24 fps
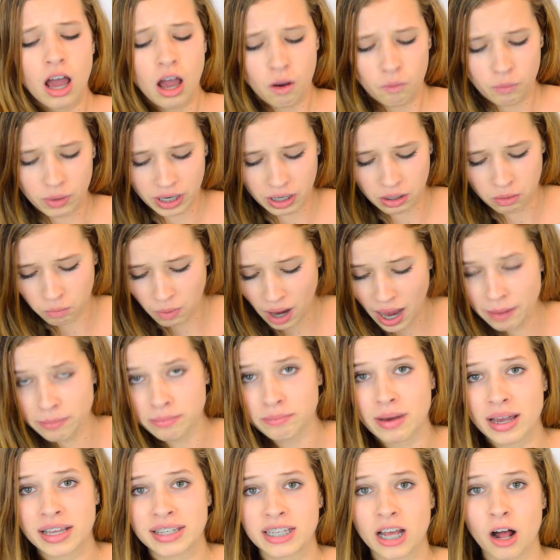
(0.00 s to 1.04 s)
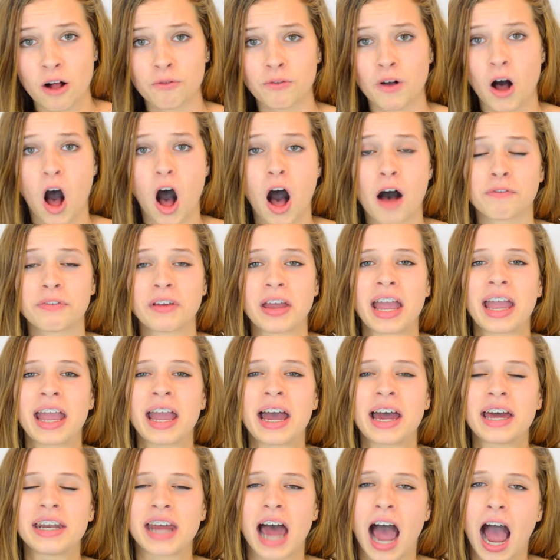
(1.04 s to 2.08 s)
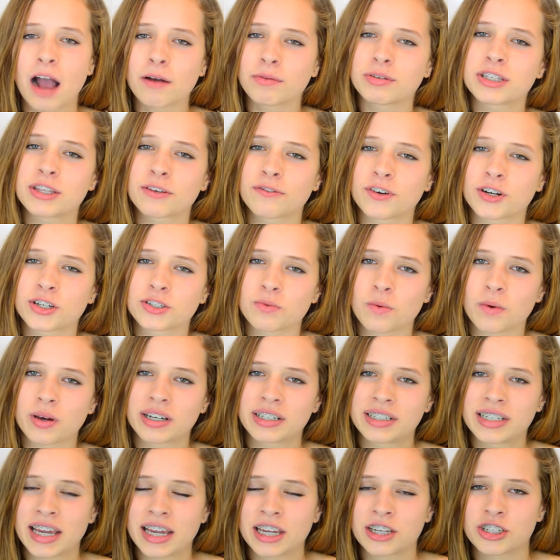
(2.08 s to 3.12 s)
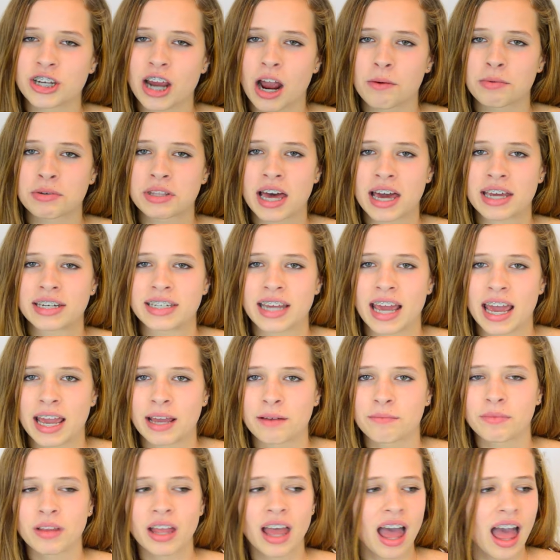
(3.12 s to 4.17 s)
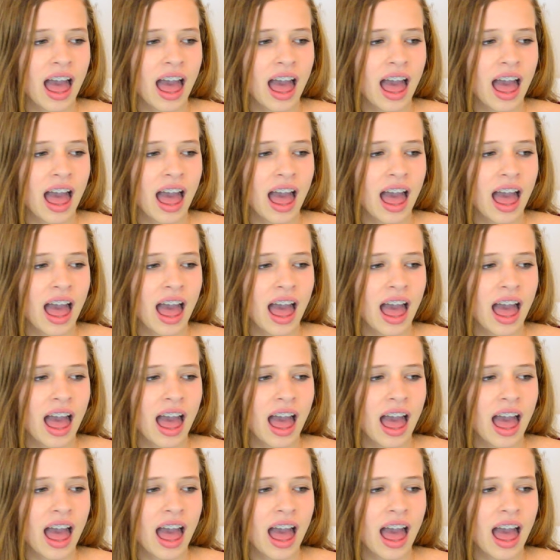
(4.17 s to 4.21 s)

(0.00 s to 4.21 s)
we wiped myself off, and I was the first one to take a shower that day.